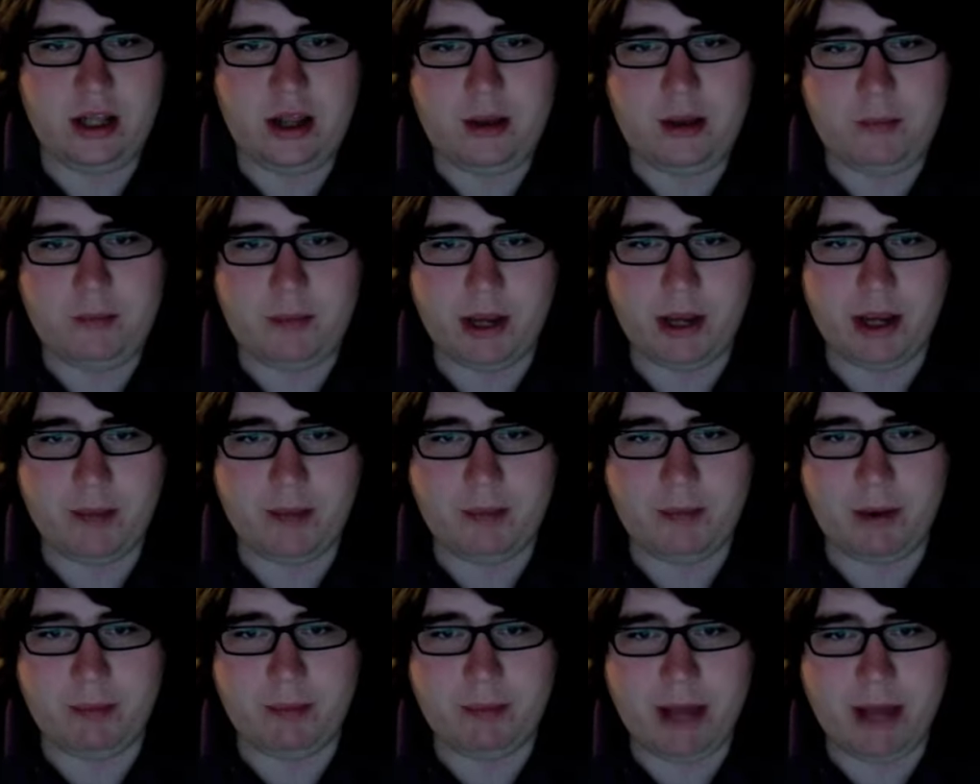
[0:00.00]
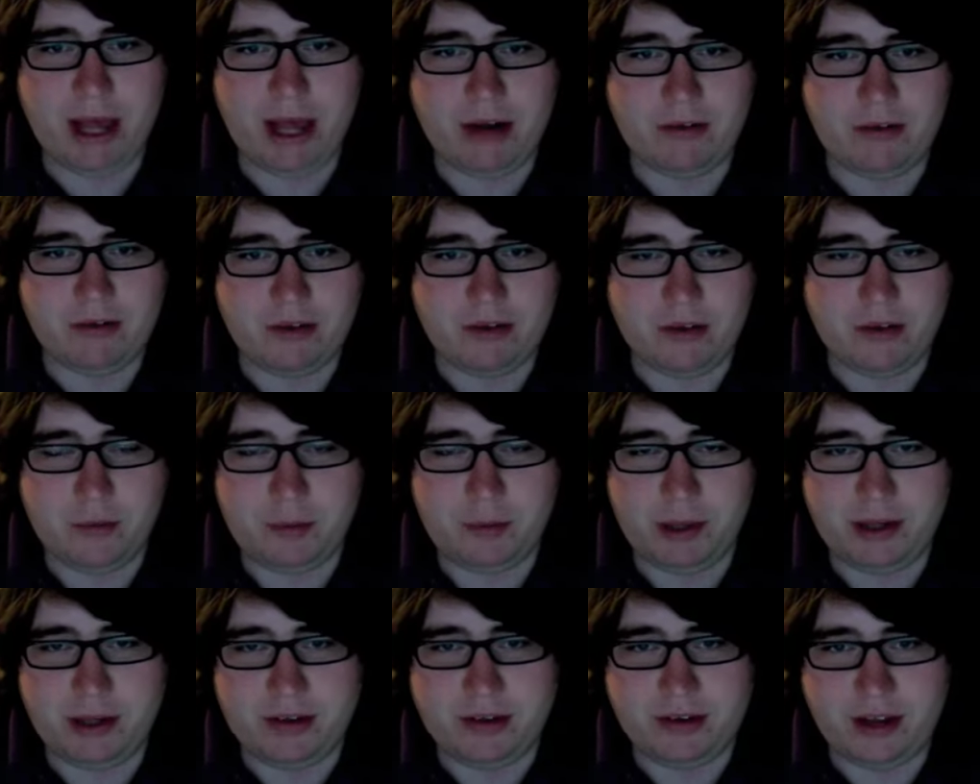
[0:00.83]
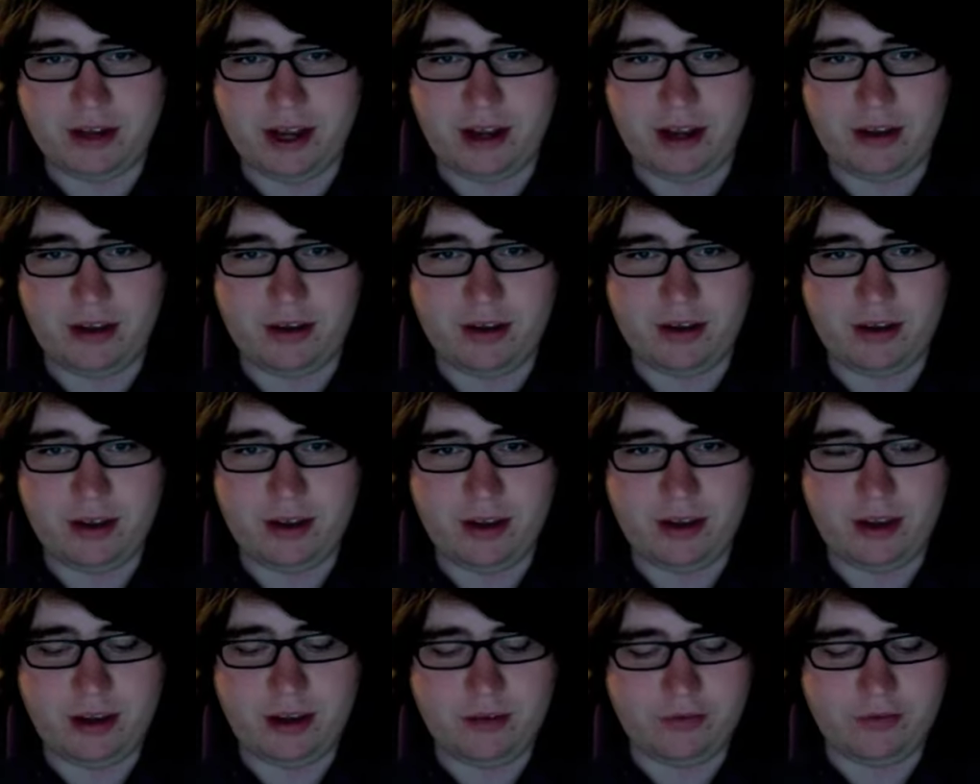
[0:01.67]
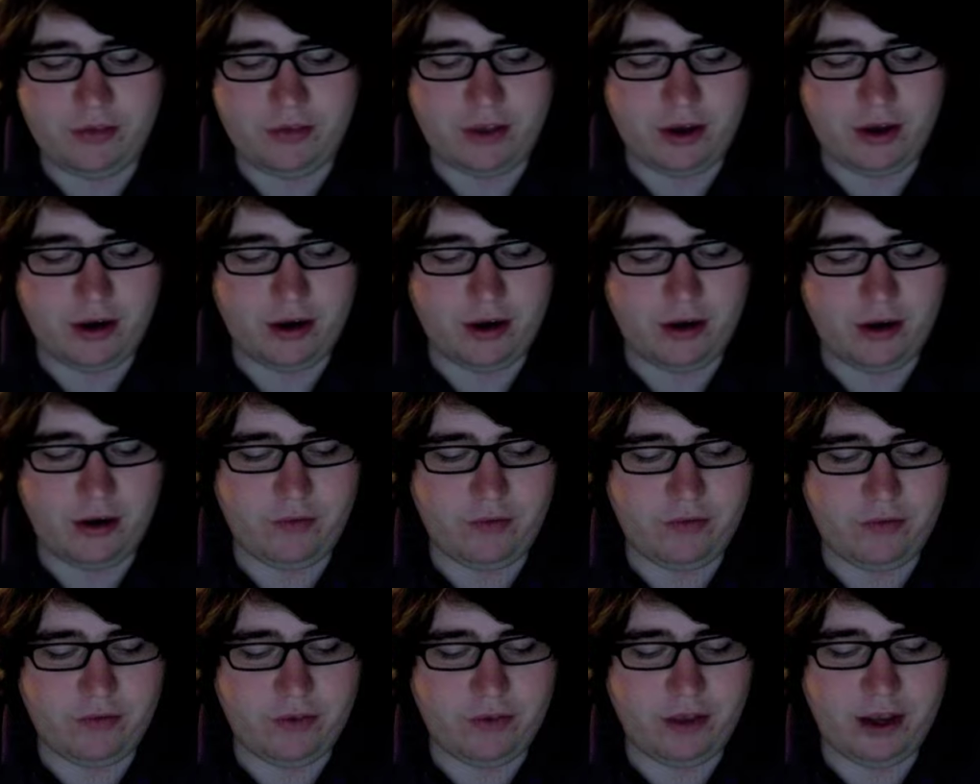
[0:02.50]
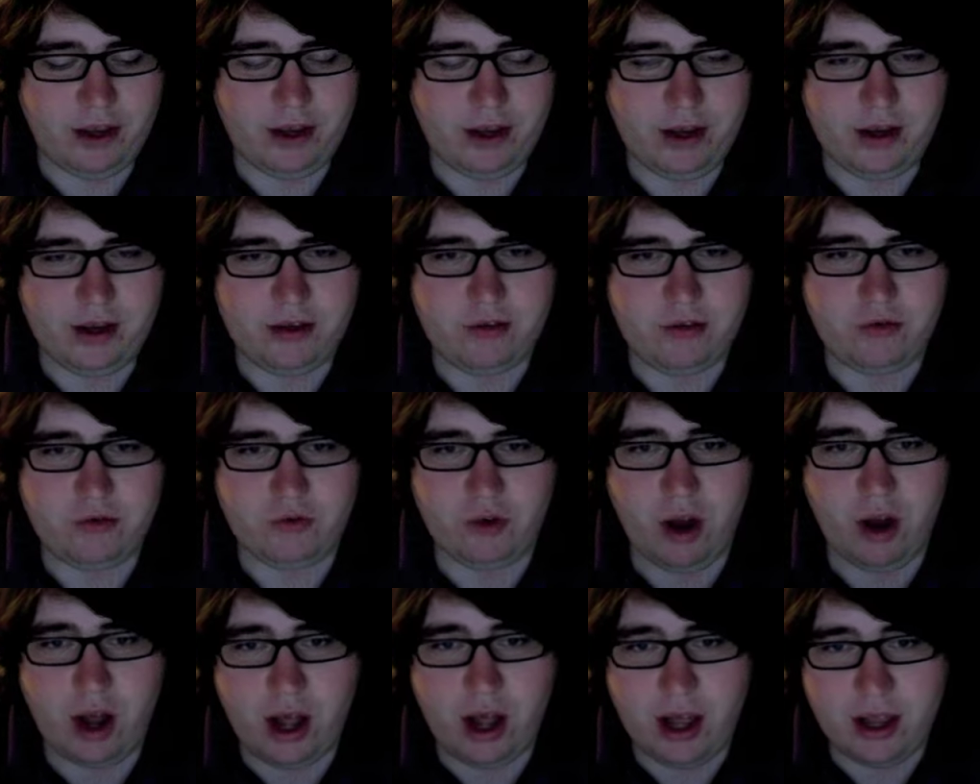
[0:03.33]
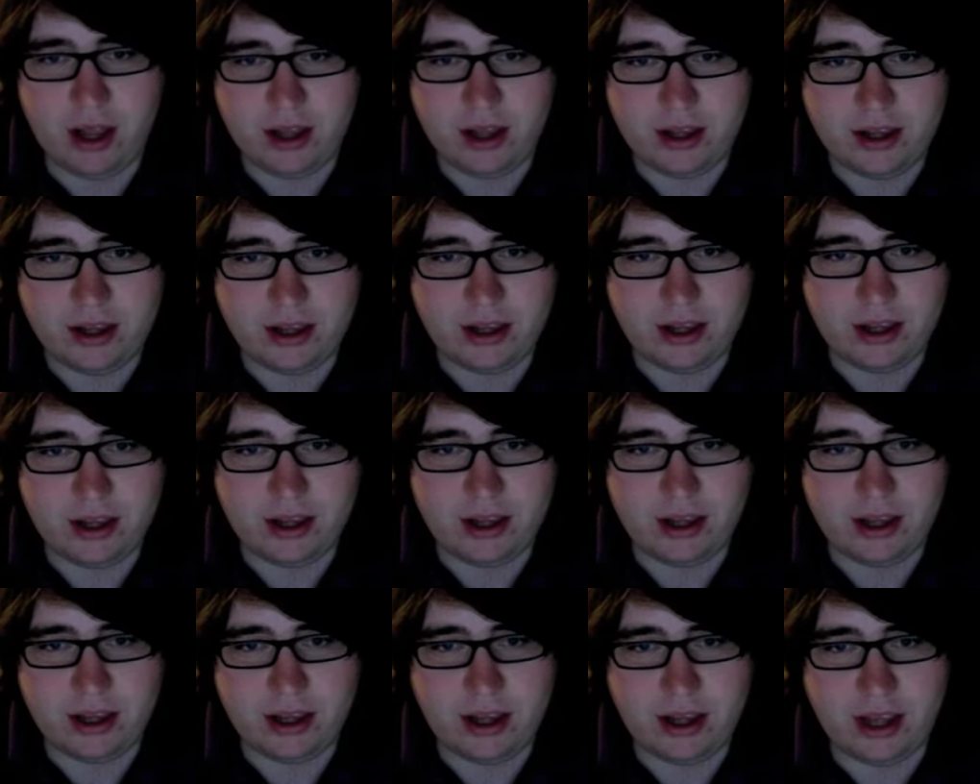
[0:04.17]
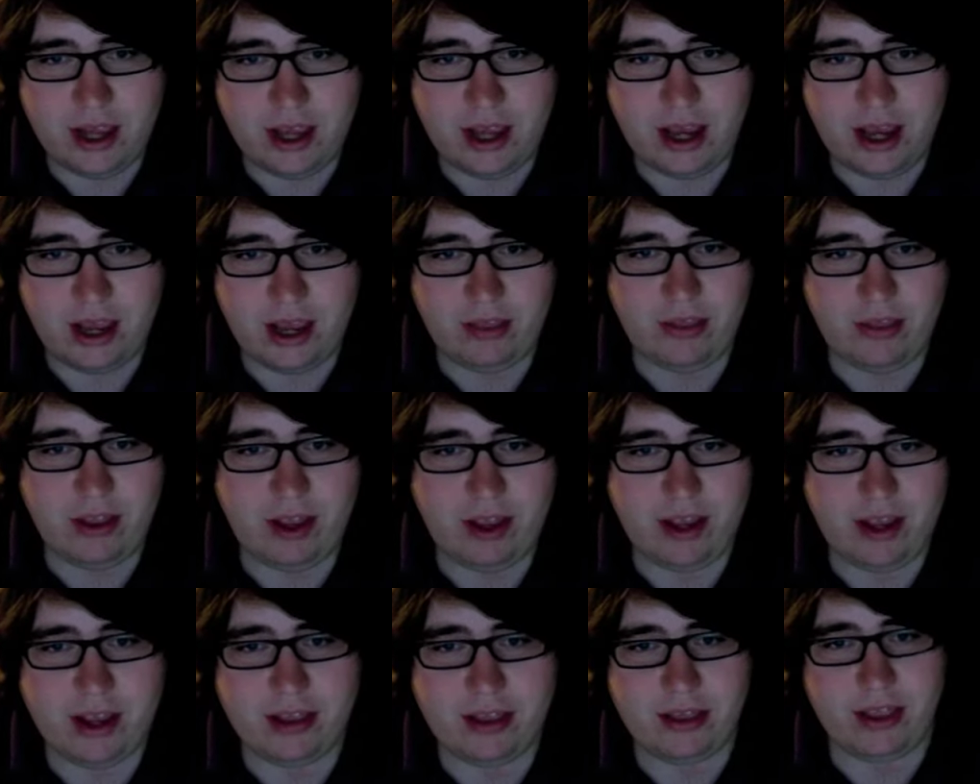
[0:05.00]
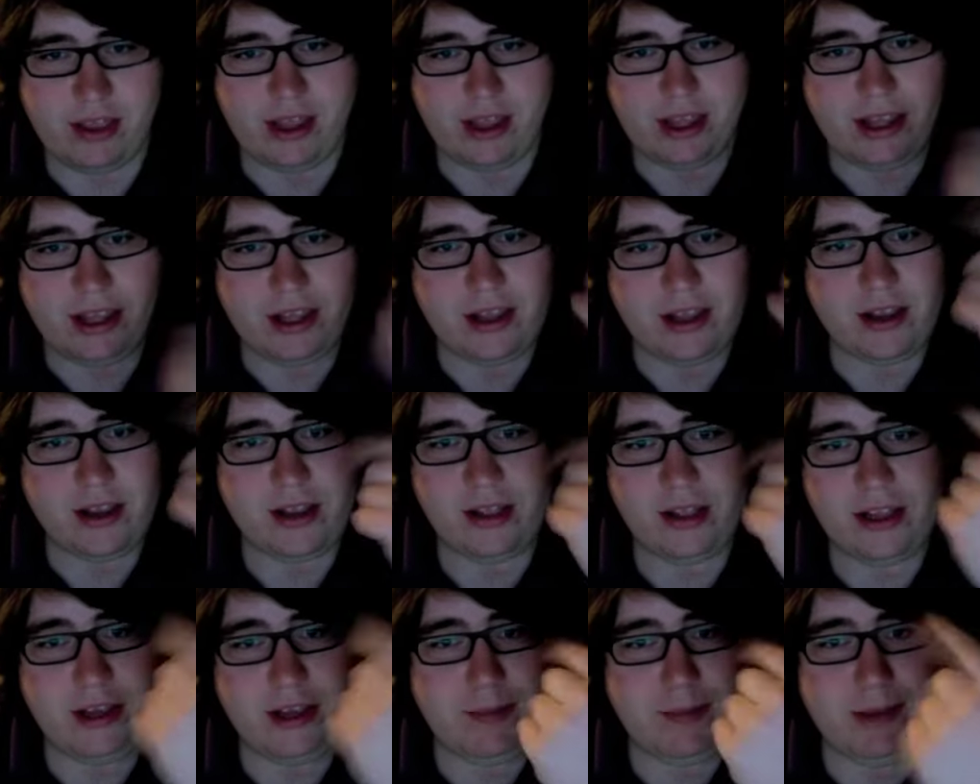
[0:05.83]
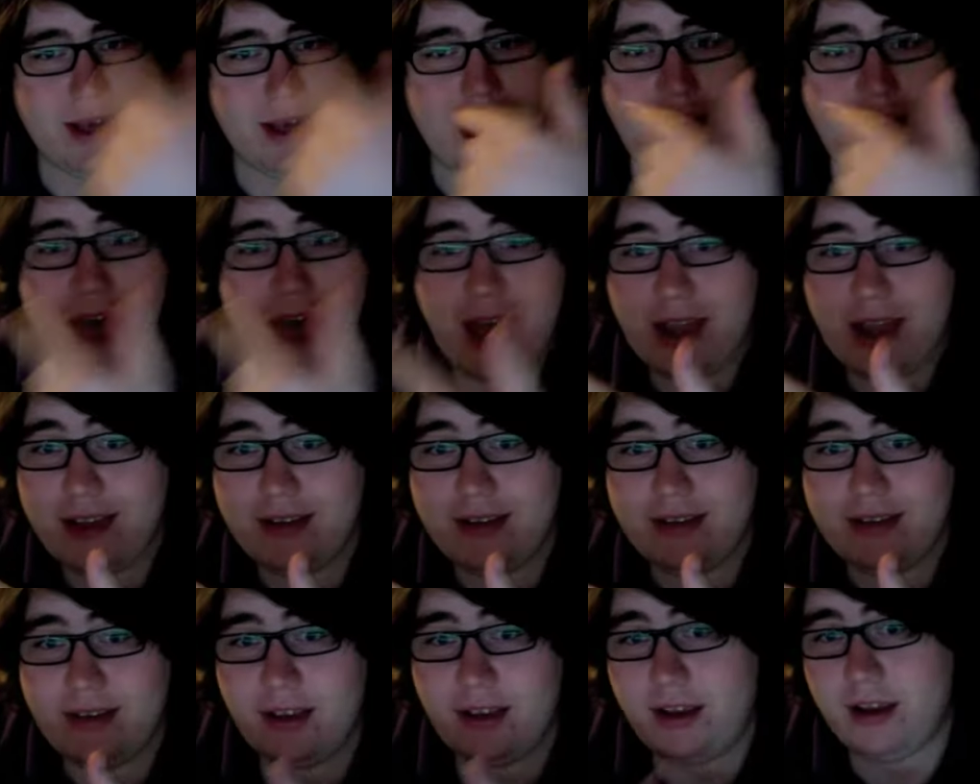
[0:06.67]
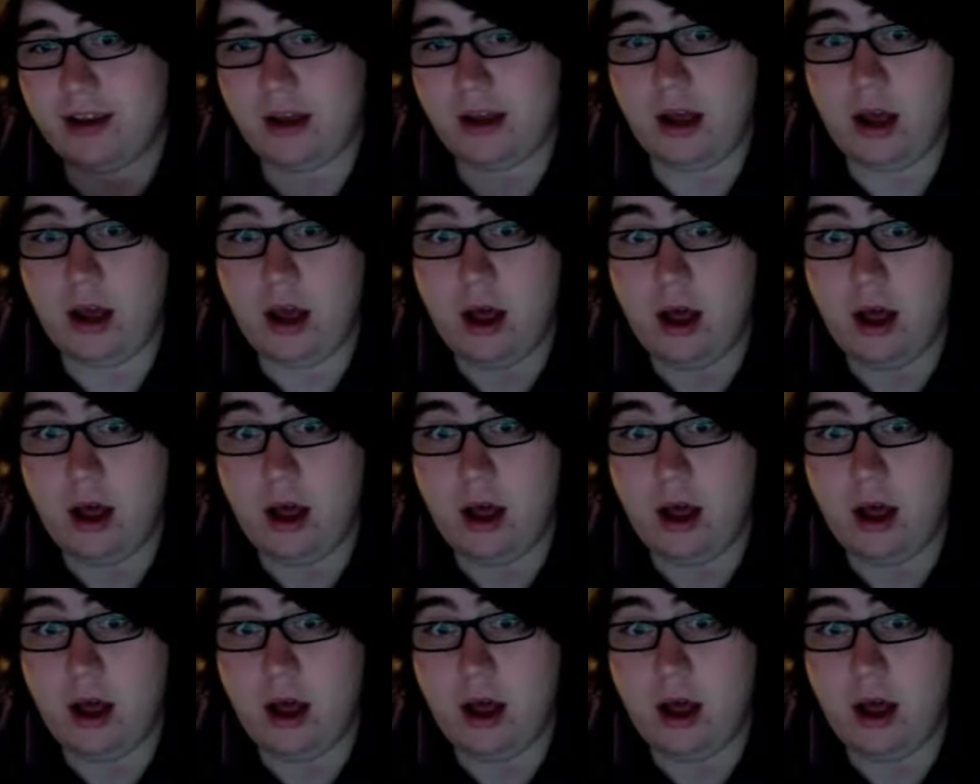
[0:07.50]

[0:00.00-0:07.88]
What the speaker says: Pick up on patterns of their playstyle. If they draw and they get like gleamy eyes, like,